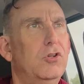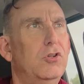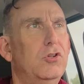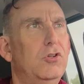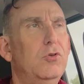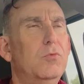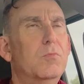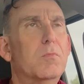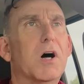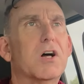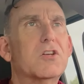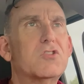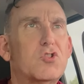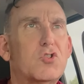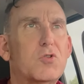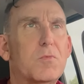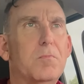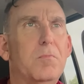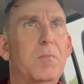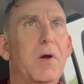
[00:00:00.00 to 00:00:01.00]
You
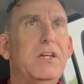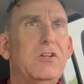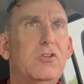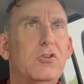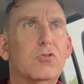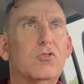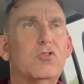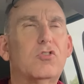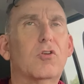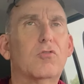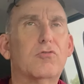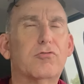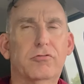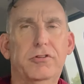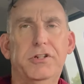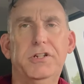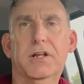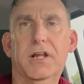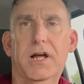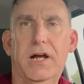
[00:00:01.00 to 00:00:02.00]
must make yourself
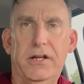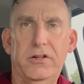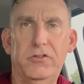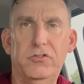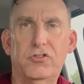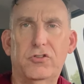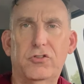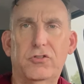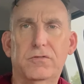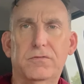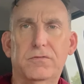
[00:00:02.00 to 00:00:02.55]
realize